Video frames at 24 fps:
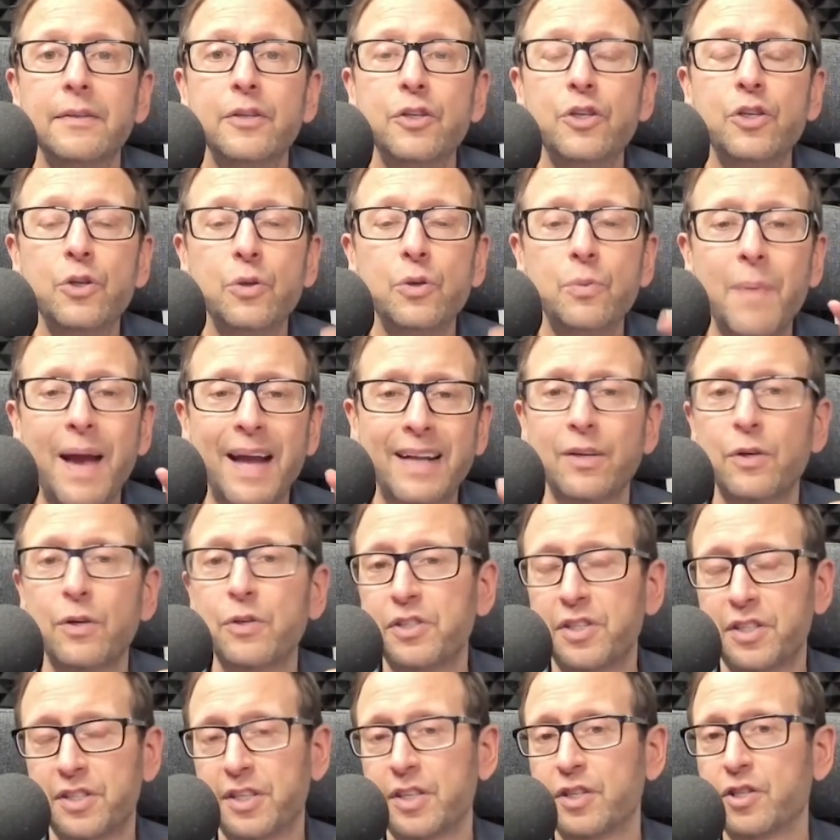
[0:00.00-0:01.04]
You make
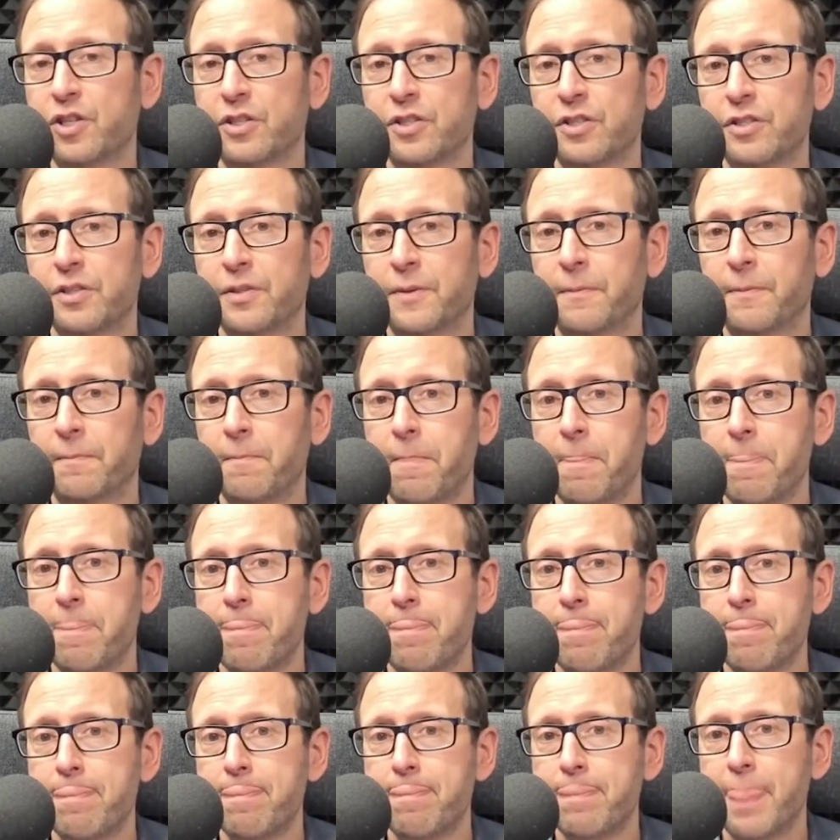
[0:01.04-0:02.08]
those decisions.
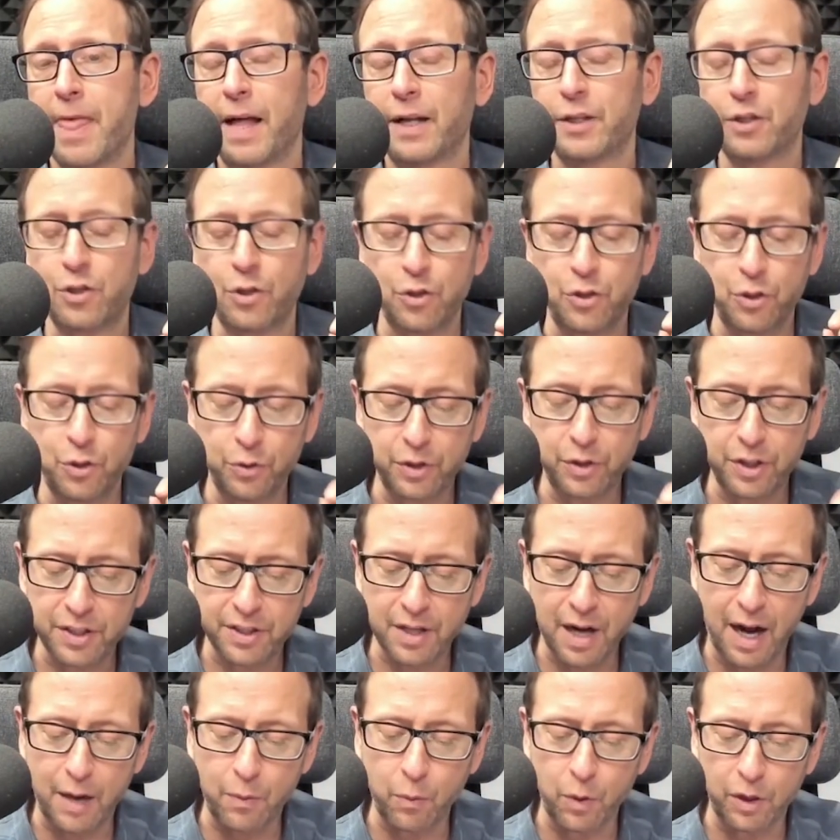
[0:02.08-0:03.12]
And so you
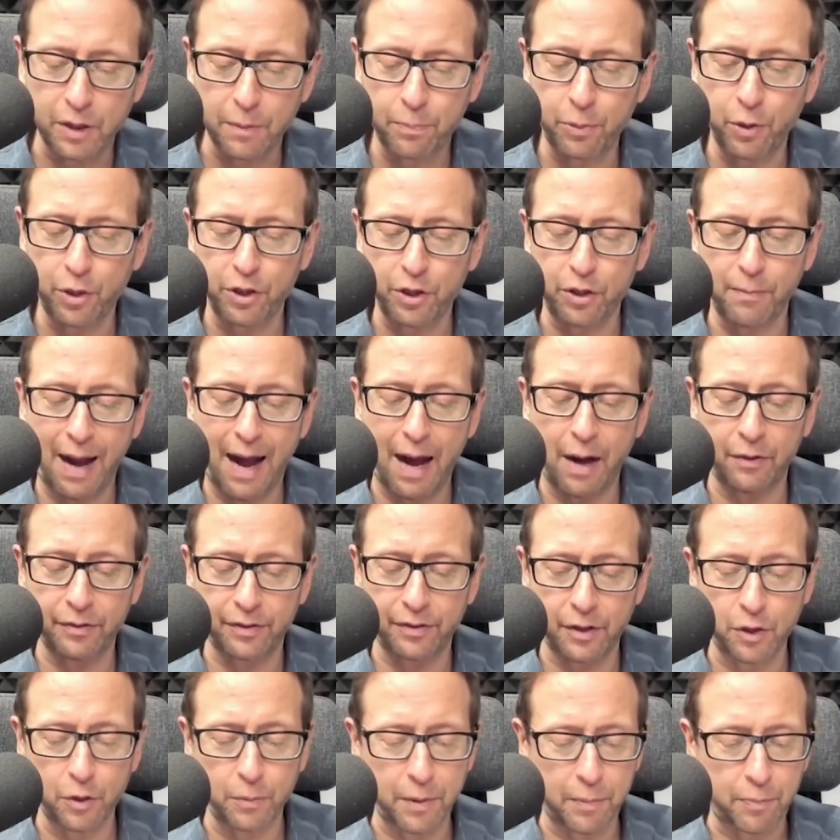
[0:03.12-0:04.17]
decide what to put in your
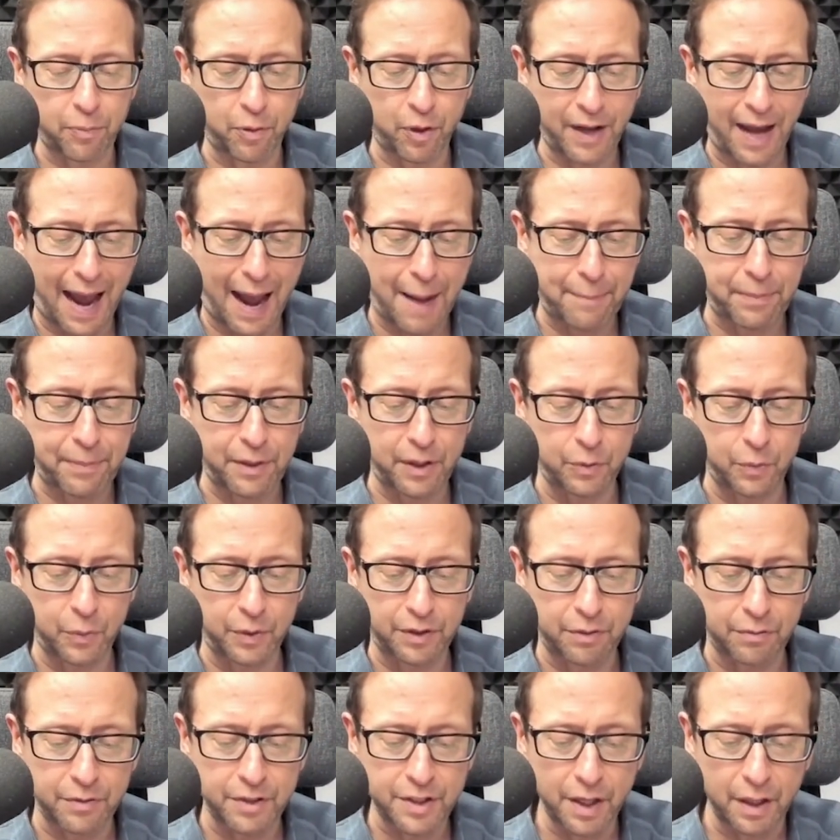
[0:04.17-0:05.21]
mouth, and you'll be pretty happy
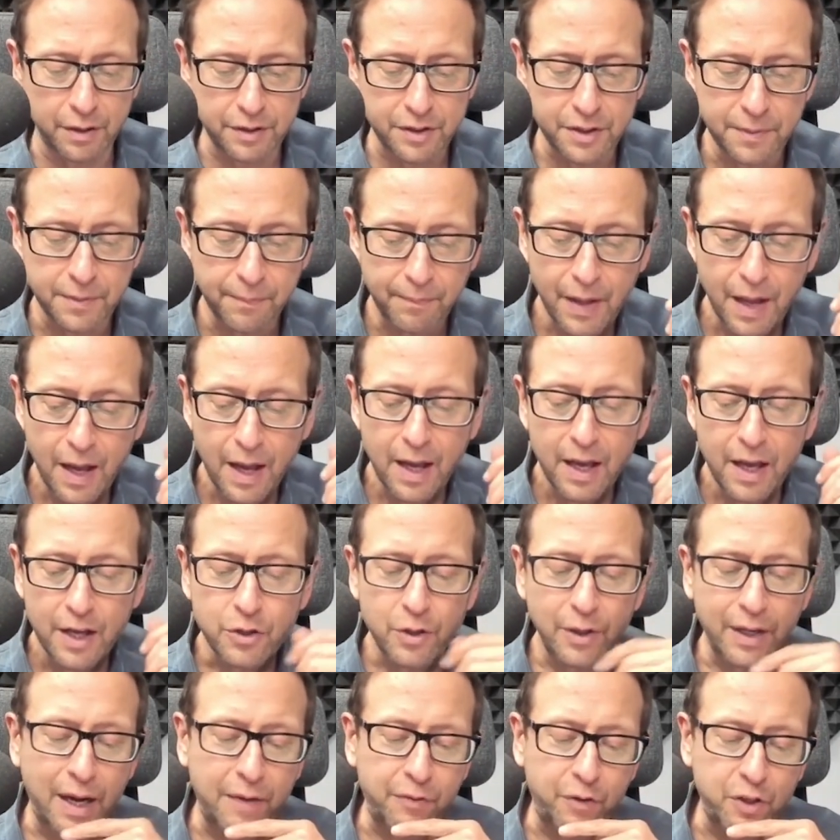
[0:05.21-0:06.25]
with the results.
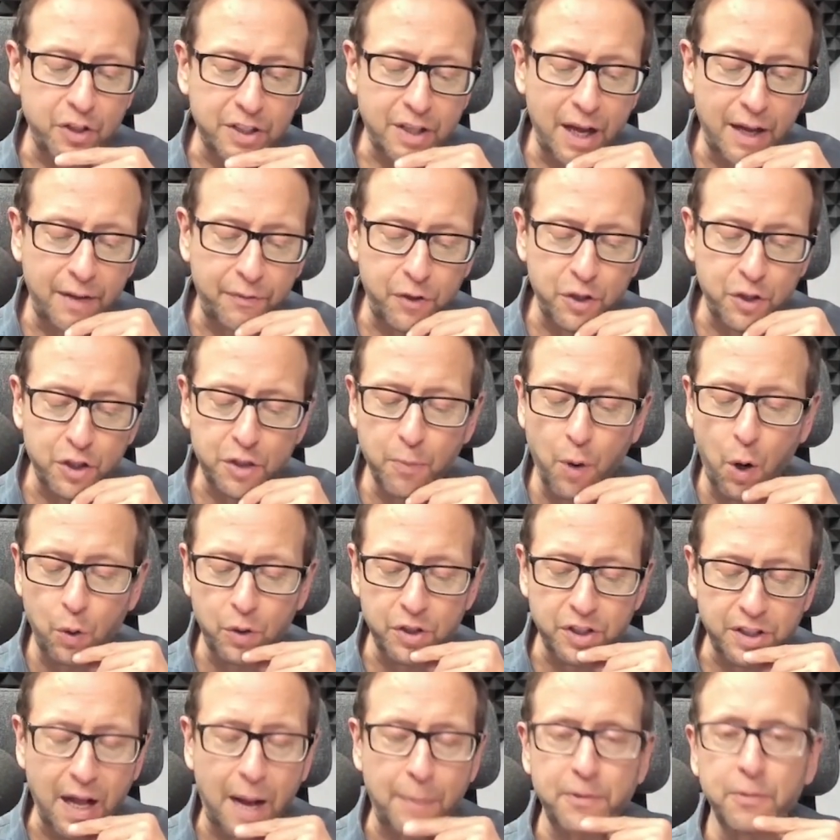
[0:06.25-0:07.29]
So again, if you
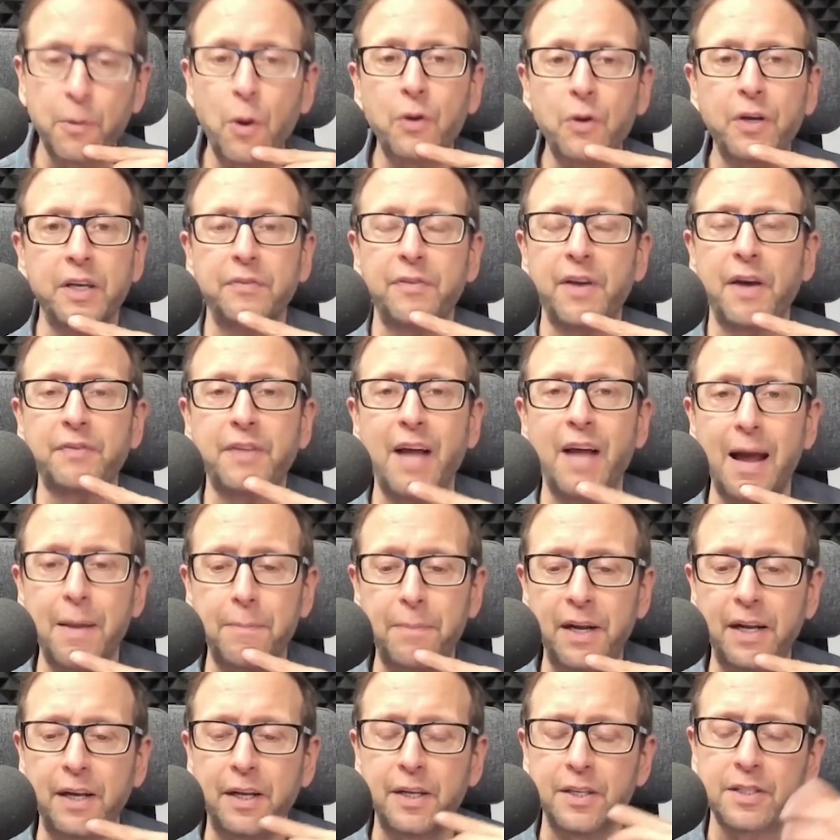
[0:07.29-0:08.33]
smoke, stop smoking. If you have
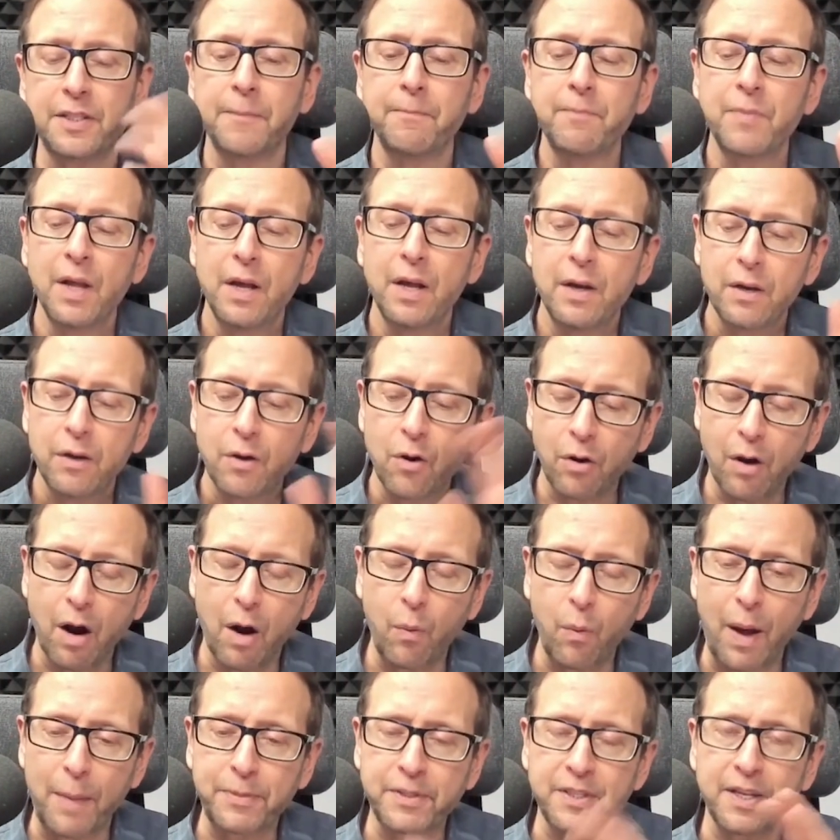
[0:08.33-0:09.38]
diabetes, go to
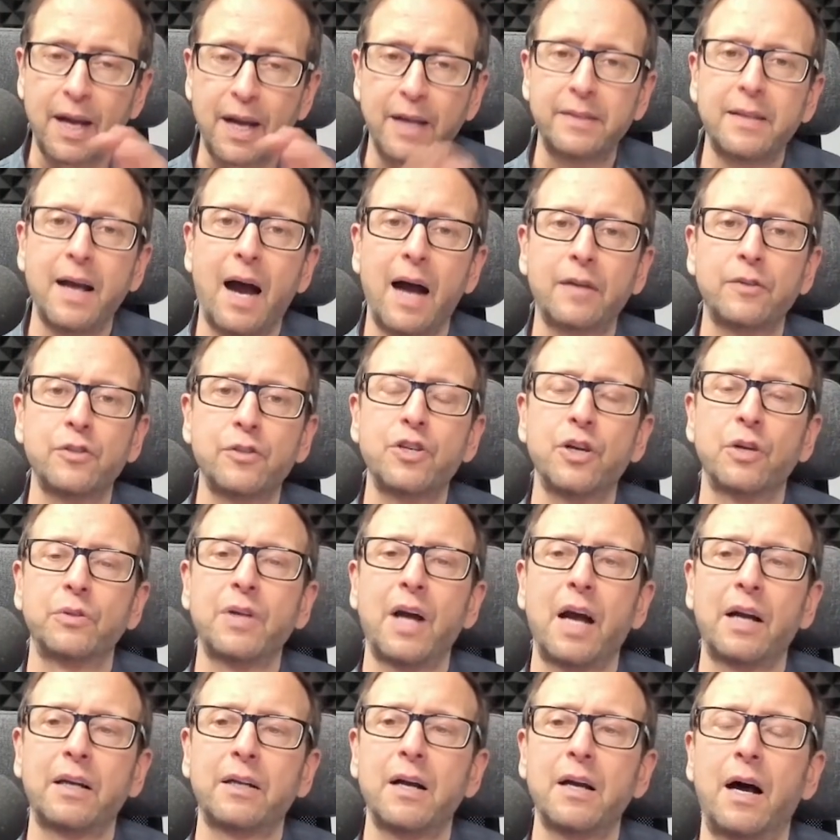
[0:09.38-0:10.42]
our website,
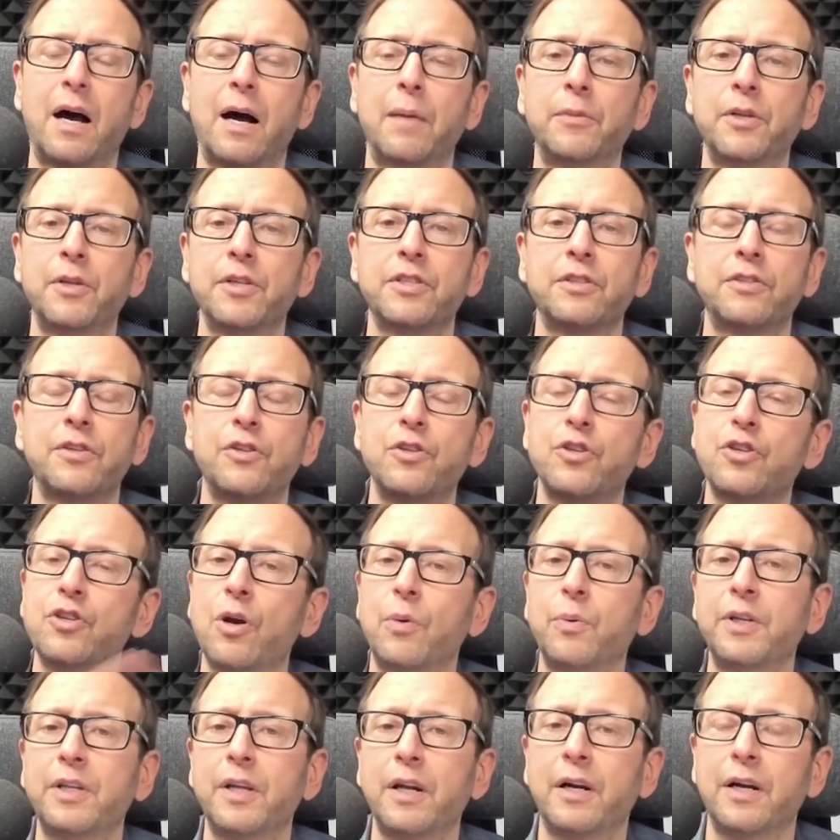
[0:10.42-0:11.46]
drjoe.com, listen to the
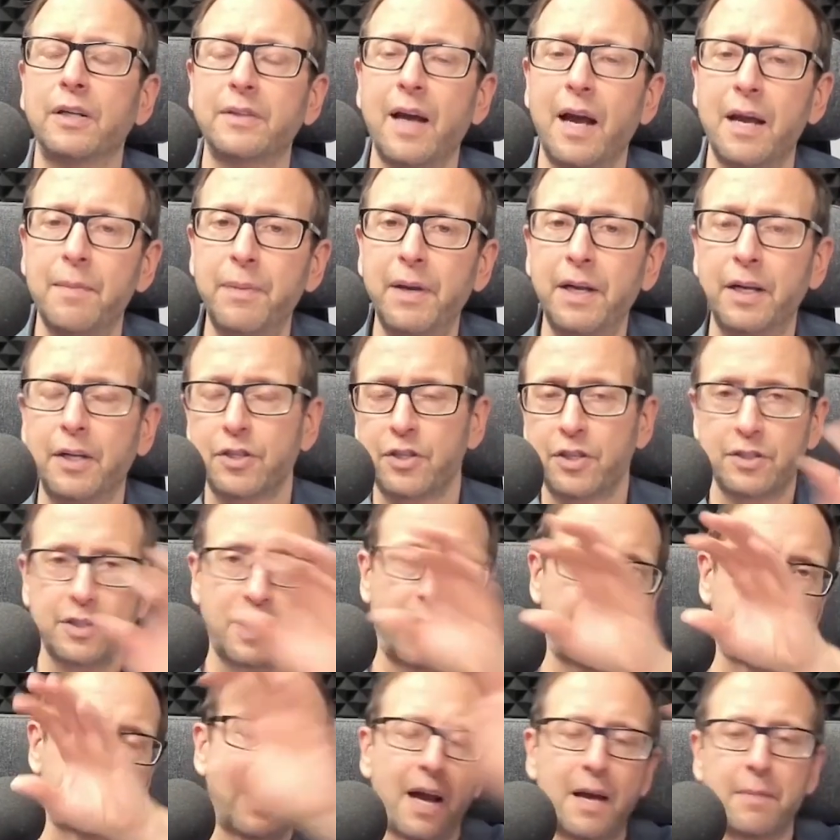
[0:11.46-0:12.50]
show we did on diabetes. Just
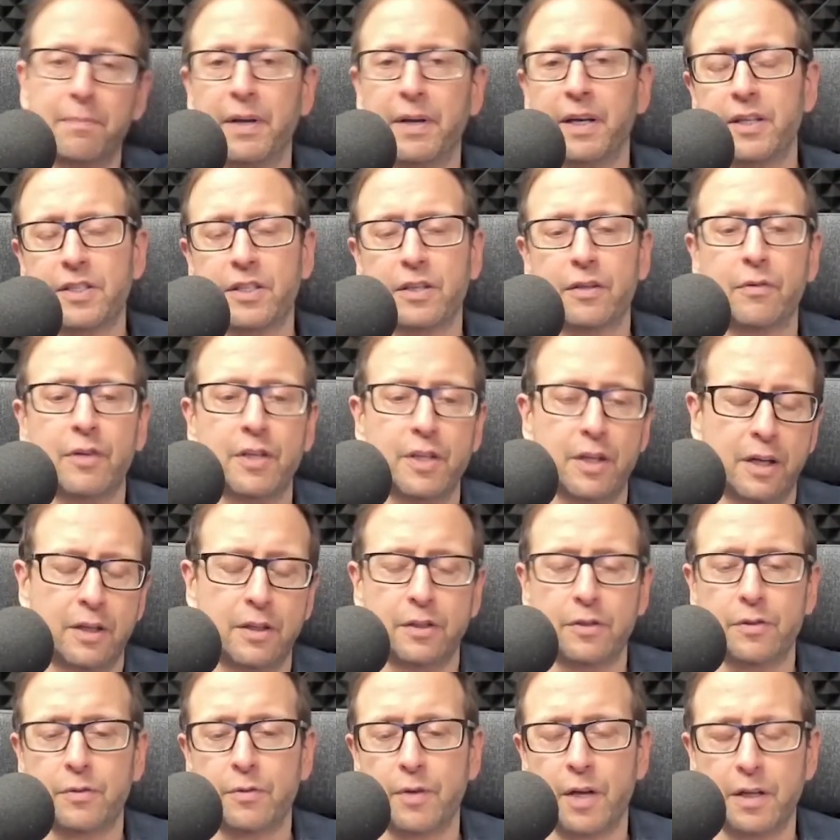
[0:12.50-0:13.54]
type diabetes in
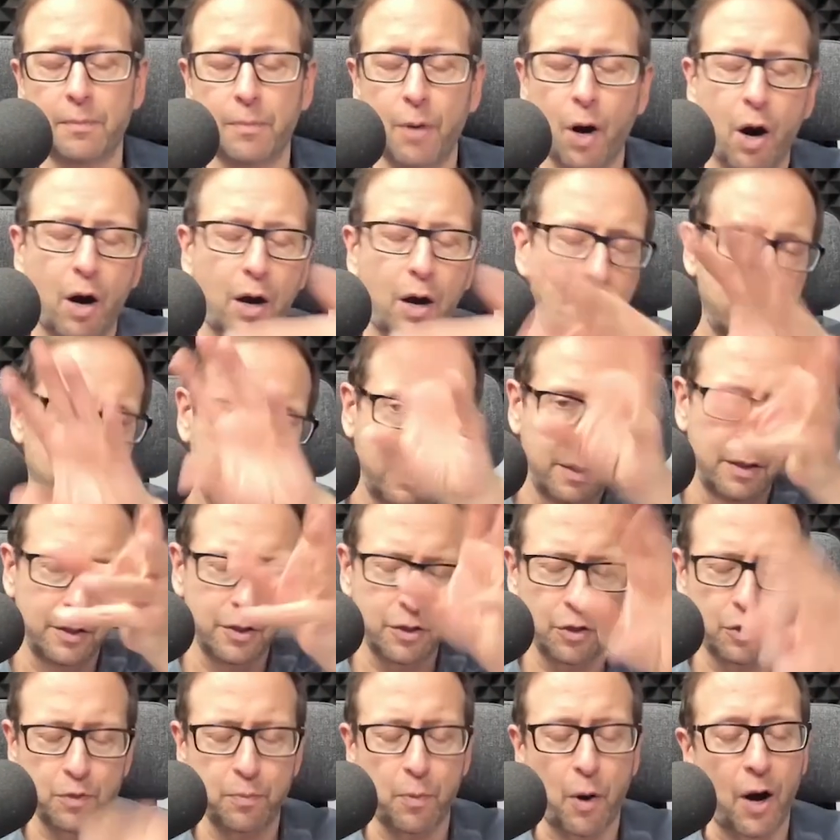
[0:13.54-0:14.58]

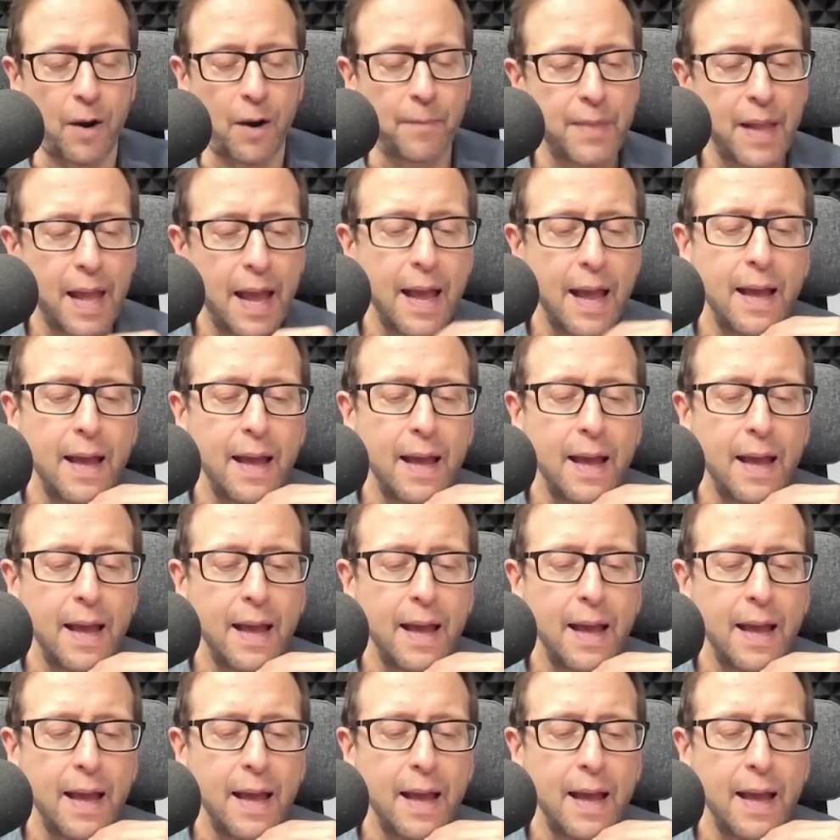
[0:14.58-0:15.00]
the search bar.